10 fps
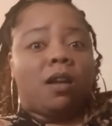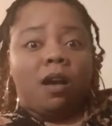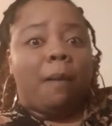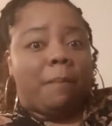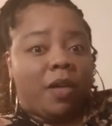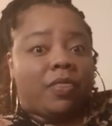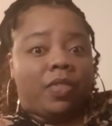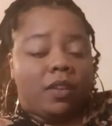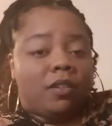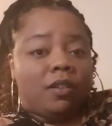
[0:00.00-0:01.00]
a
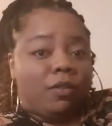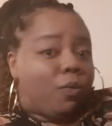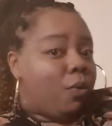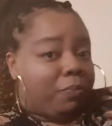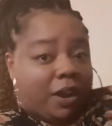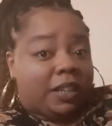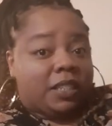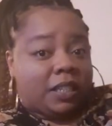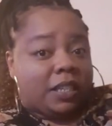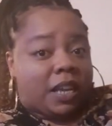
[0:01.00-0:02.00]
month on
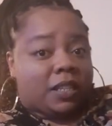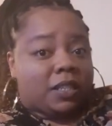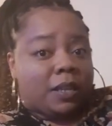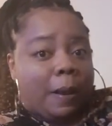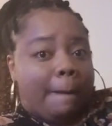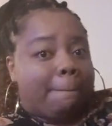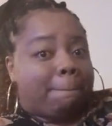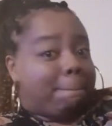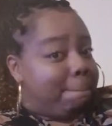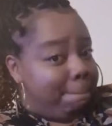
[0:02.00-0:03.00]
pregnancy tests.
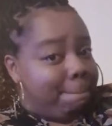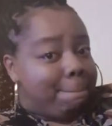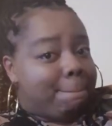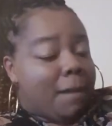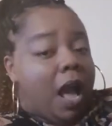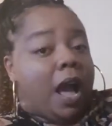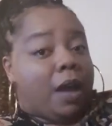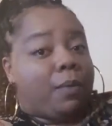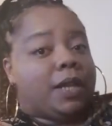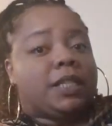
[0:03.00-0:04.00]

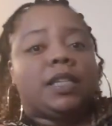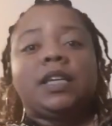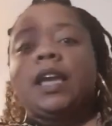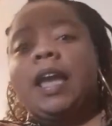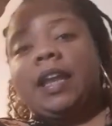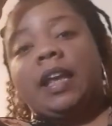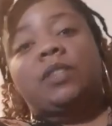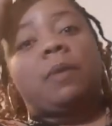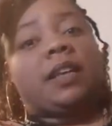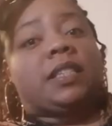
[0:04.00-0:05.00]
I was. And
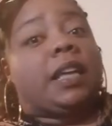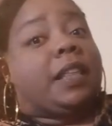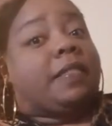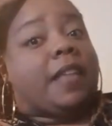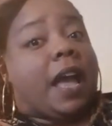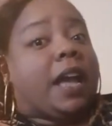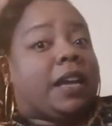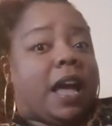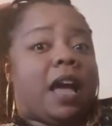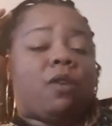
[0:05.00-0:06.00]
that's why I said
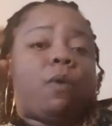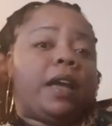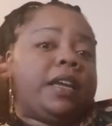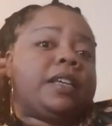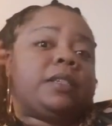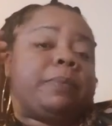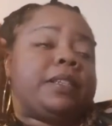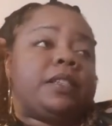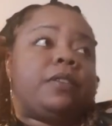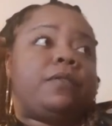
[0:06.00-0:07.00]
that got quite
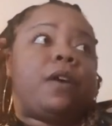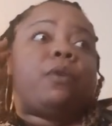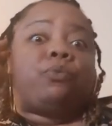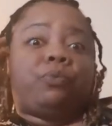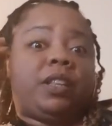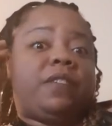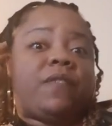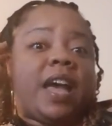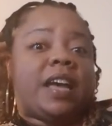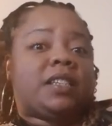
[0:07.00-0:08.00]
expensive really
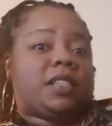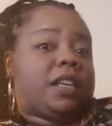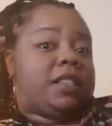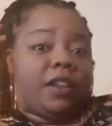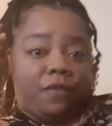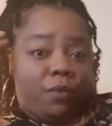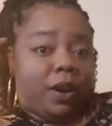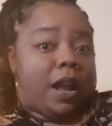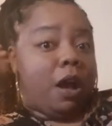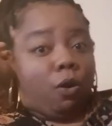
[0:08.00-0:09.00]
fast, and therefore
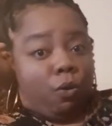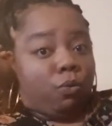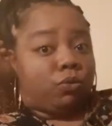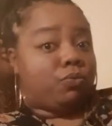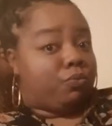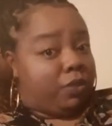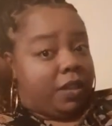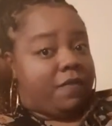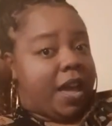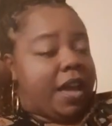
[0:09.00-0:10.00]
it got old
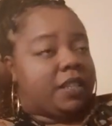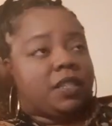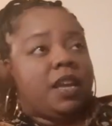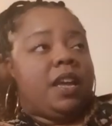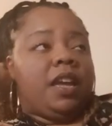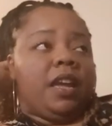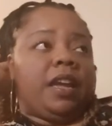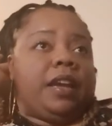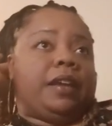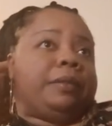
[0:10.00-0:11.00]
really fast.
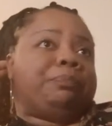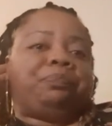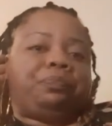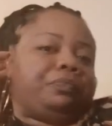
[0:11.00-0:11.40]
And